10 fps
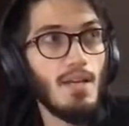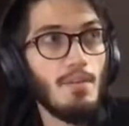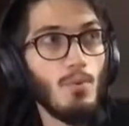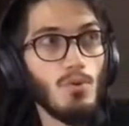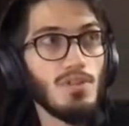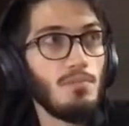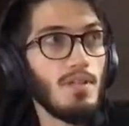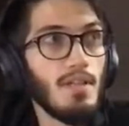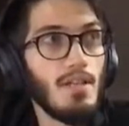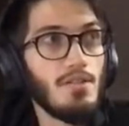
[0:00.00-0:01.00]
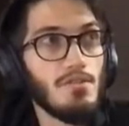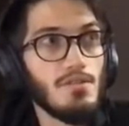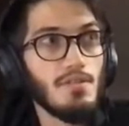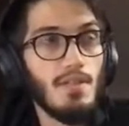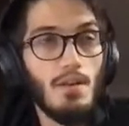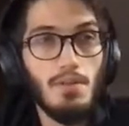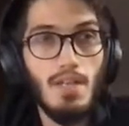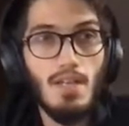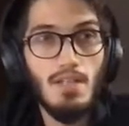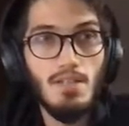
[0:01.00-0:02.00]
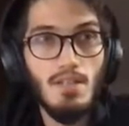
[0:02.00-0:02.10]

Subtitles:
most applications nowadays.